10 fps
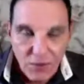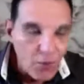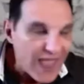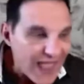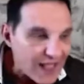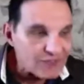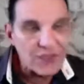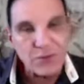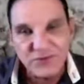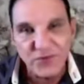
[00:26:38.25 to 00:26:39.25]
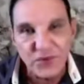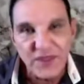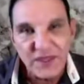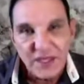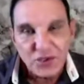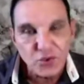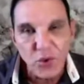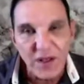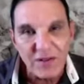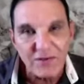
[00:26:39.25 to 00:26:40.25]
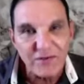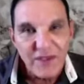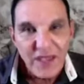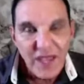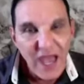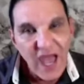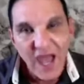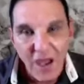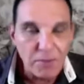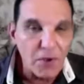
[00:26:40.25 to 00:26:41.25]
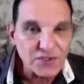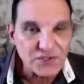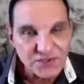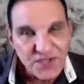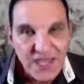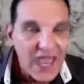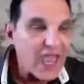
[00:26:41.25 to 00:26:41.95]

Well, that was for the 12 uh, apostles